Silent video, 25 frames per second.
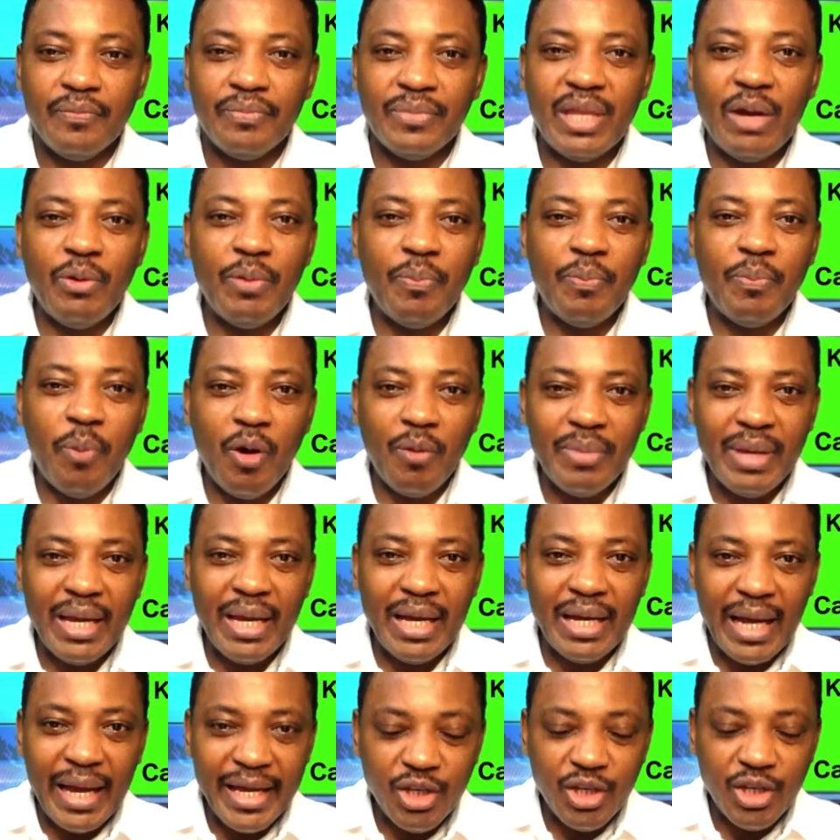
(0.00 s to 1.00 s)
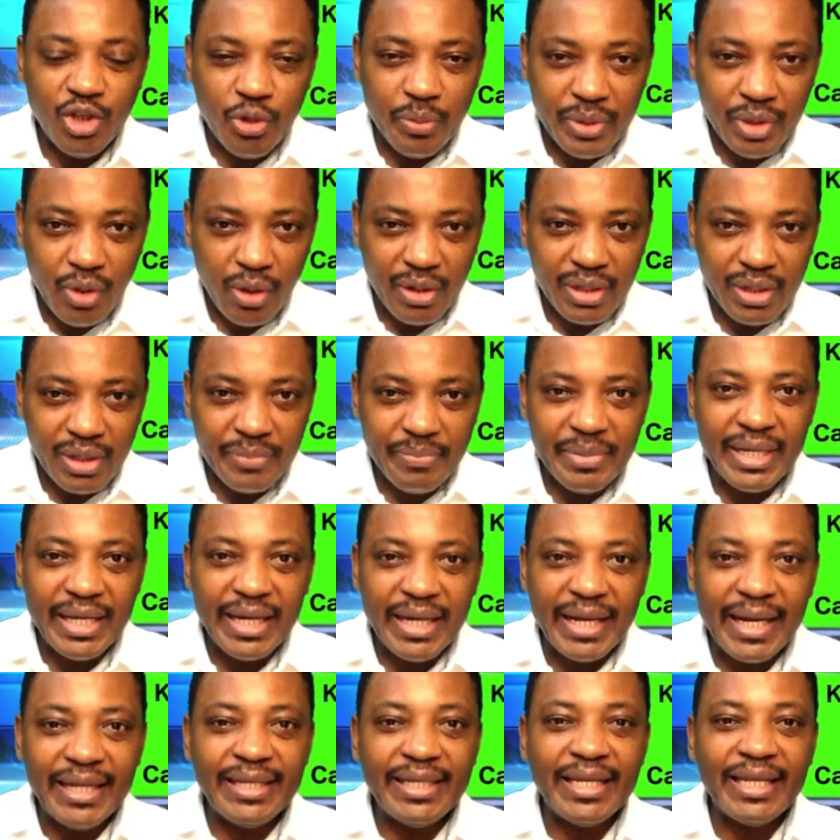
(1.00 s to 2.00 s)
Tawe Pobia Aijo be talk me
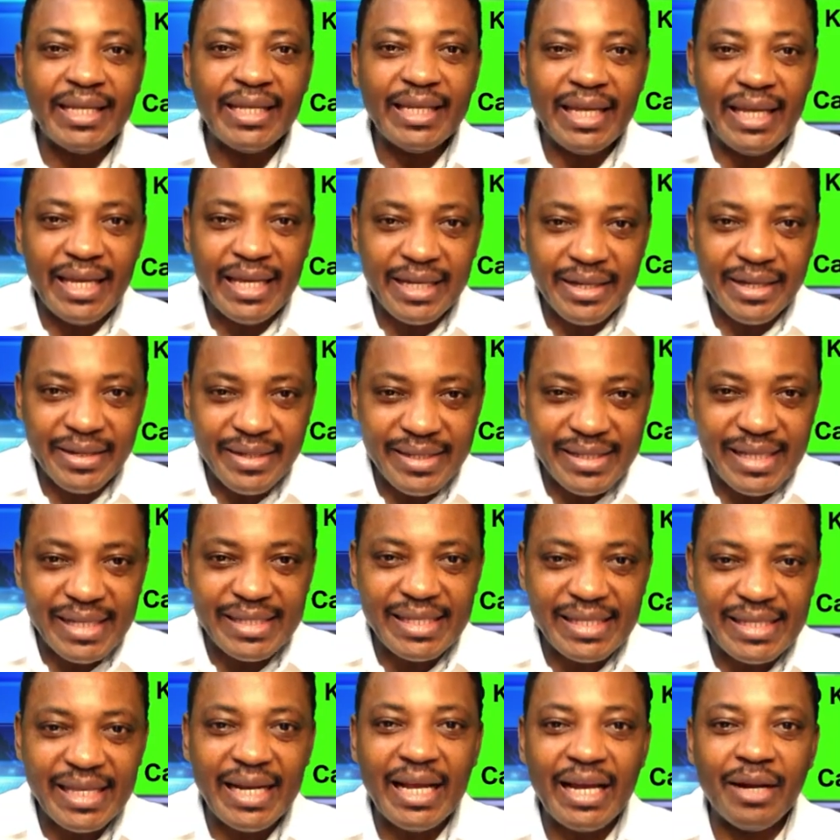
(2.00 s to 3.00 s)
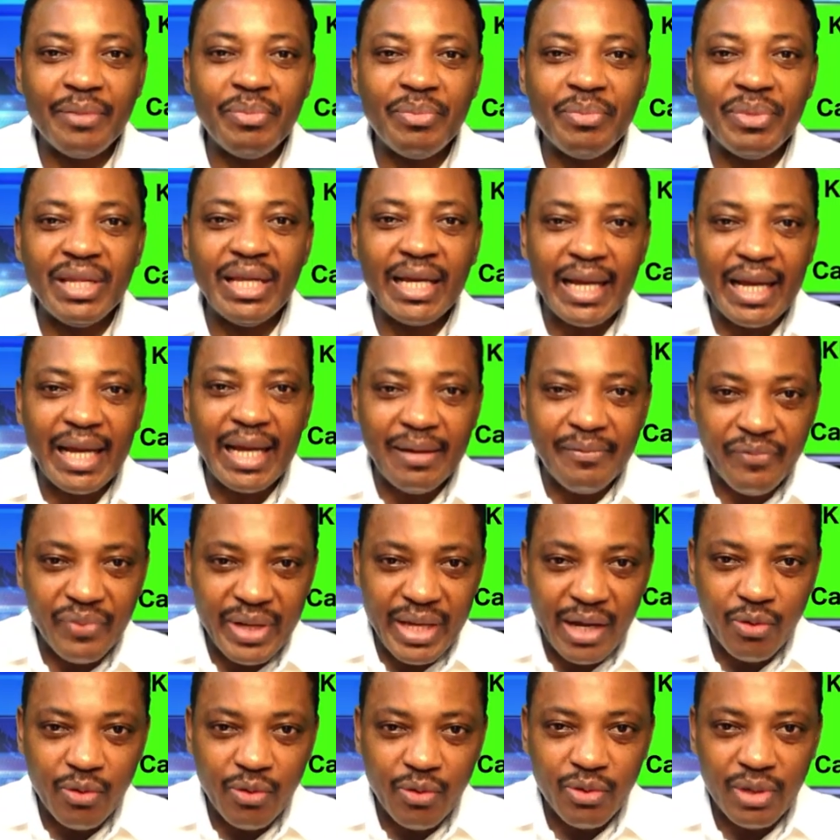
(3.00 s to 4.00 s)
they can't take the increase their salary, me they come
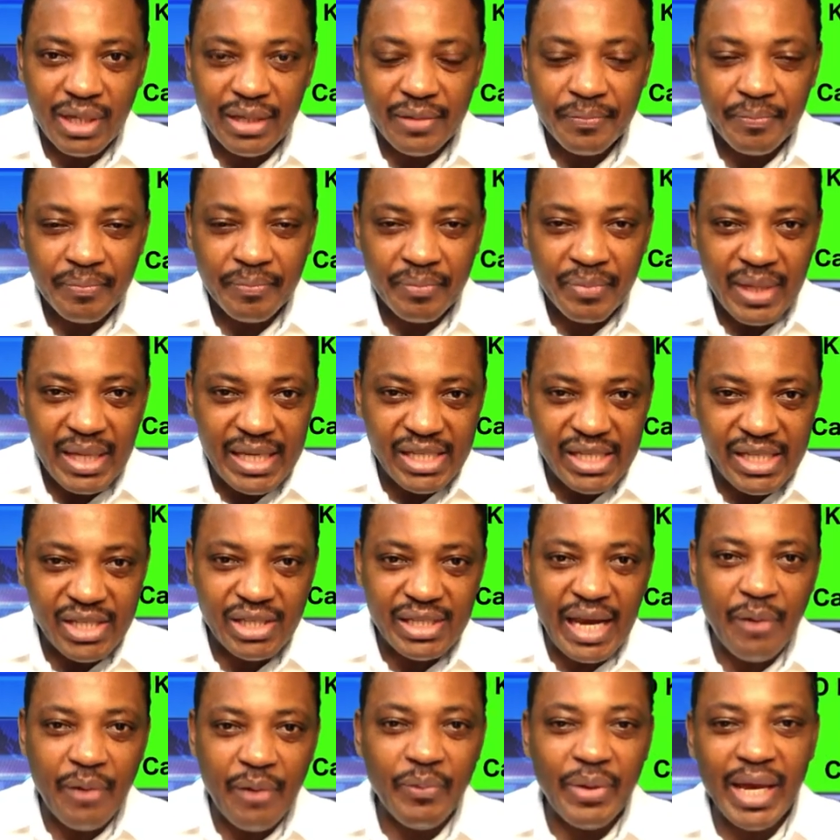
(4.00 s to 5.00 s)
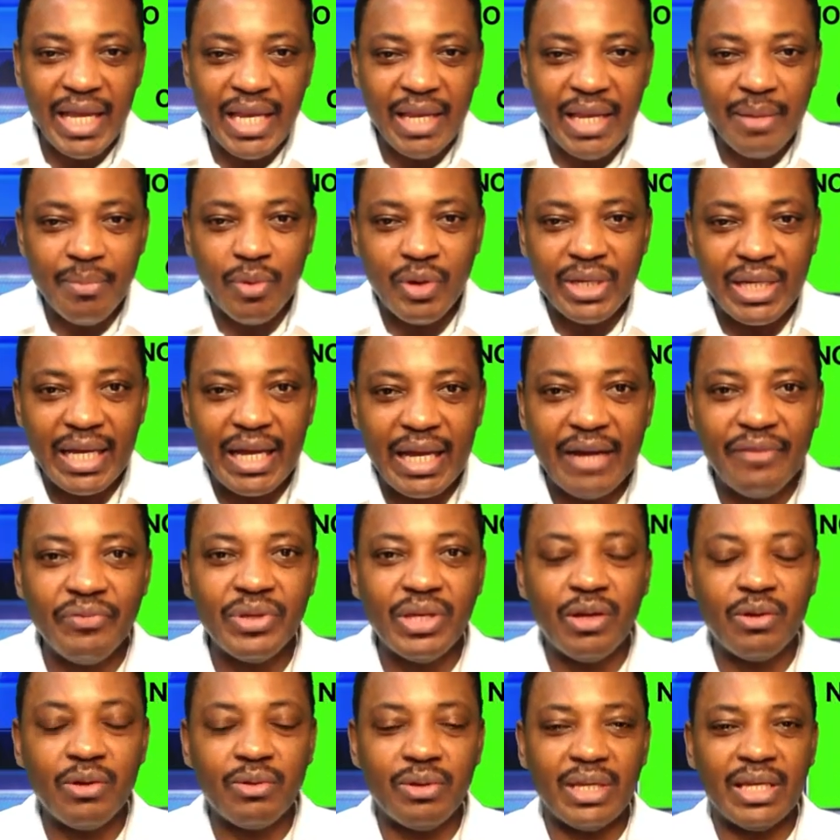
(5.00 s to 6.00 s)
for Yaoundé. Each time where anybody come for
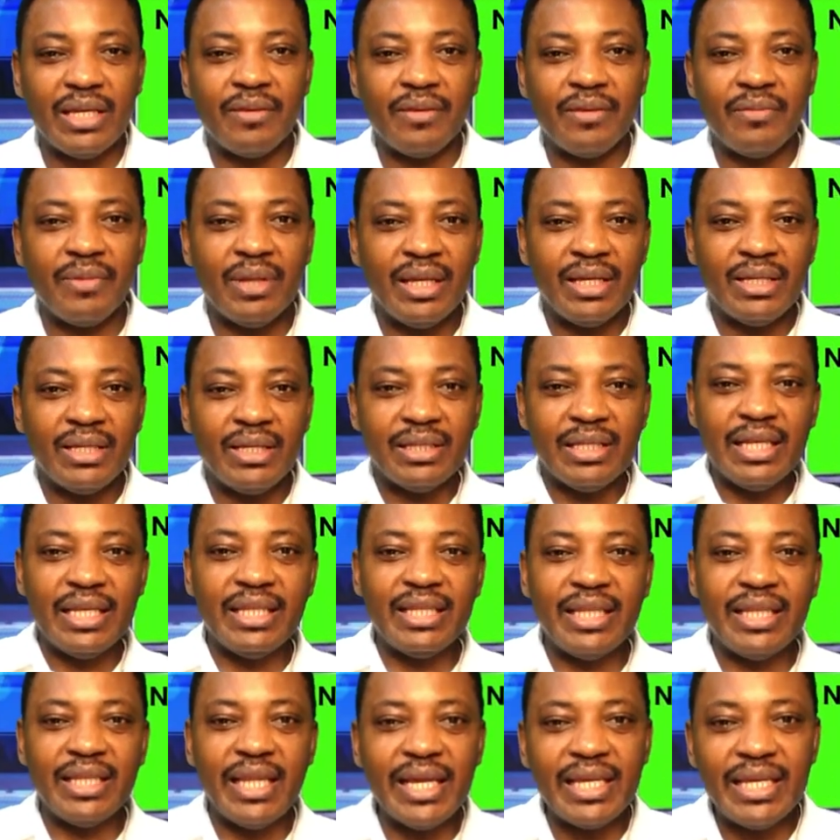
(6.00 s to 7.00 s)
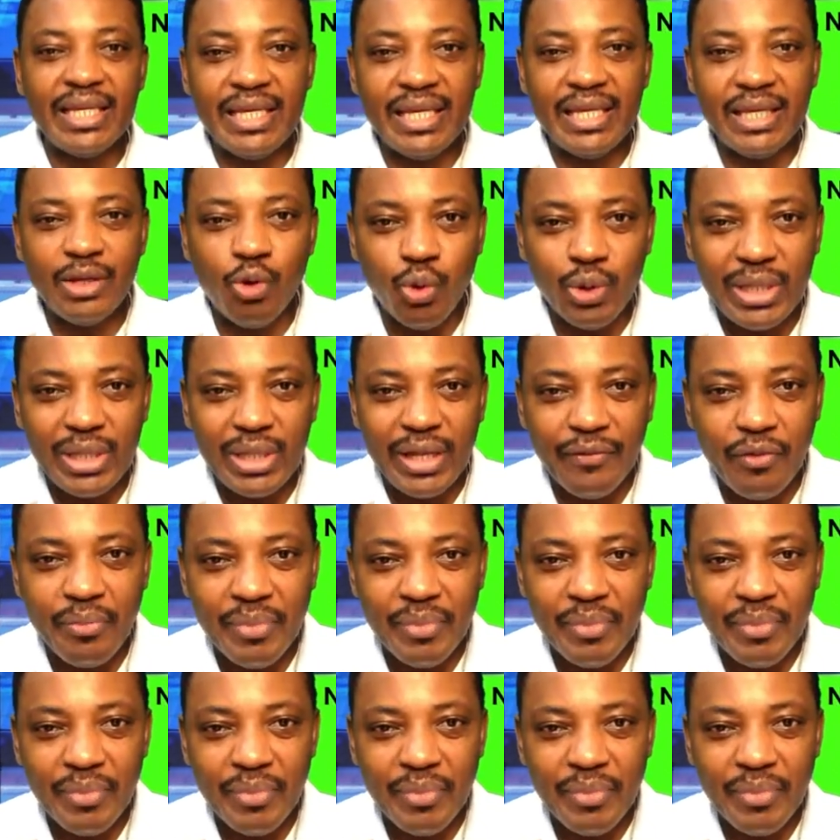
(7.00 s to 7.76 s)
Yaoundé, they will take ye go to